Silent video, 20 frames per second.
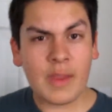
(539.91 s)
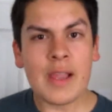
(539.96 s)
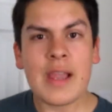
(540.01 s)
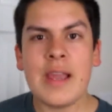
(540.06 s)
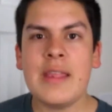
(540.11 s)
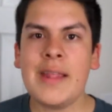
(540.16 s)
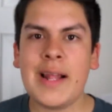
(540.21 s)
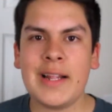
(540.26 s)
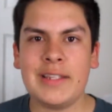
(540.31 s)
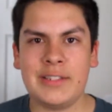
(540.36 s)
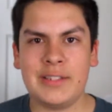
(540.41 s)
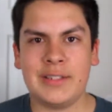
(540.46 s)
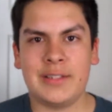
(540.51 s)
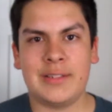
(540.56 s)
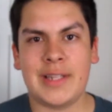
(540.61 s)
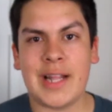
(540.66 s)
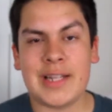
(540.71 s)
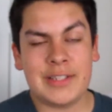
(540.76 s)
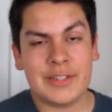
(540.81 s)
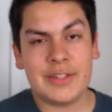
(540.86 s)
and
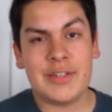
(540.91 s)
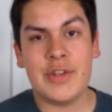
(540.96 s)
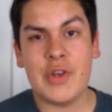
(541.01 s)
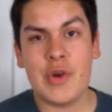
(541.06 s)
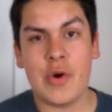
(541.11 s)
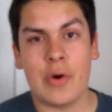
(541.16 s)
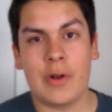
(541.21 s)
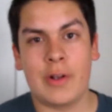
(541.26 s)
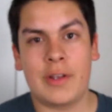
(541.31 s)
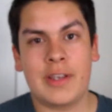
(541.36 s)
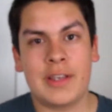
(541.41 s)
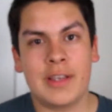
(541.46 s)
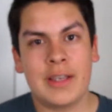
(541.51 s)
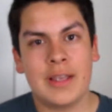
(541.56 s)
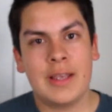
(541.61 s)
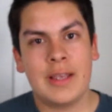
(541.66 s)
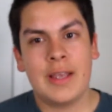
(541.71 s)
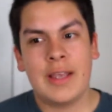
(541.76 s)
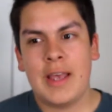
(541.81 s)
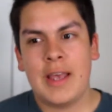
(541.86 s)
that's New York.
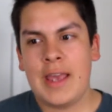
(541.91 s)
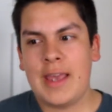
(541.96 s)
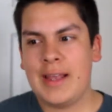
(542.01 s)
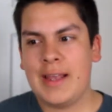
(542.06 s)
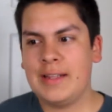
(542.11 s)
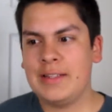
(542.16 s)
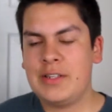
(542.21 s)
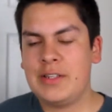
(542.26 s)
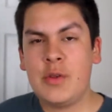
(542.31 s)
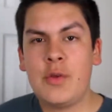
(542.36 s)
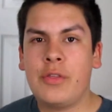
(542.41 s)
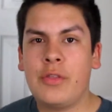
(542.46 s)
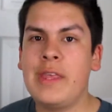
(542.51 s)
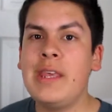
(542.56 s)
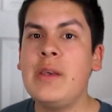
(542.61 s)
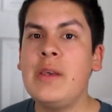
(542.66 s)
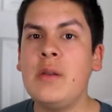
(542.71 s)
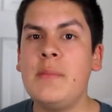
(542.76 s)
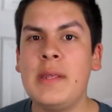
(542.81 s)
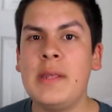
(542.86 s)
And you
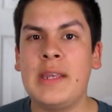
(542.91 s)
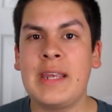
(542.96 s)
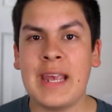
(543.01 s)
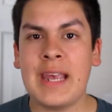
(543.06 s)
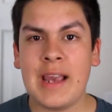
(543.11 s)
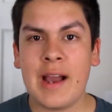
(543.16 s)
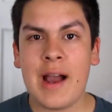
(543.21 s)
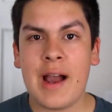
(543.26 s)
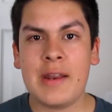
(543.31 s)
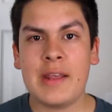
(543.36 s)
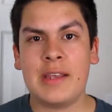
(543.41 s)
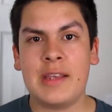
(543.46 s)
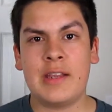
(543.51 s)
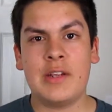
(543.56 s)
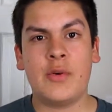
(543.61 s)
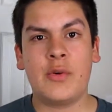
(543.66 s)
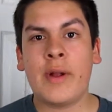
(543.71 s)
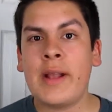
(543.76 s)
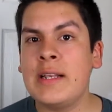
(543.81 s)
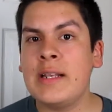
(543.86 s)
think it'd be chaotic and
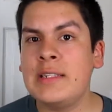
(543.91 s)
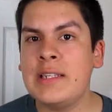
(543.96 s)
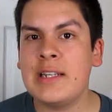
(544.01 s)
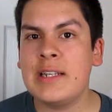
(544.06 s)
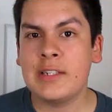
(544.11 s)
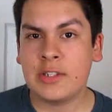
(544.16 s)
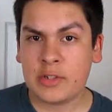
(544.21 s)
crazy and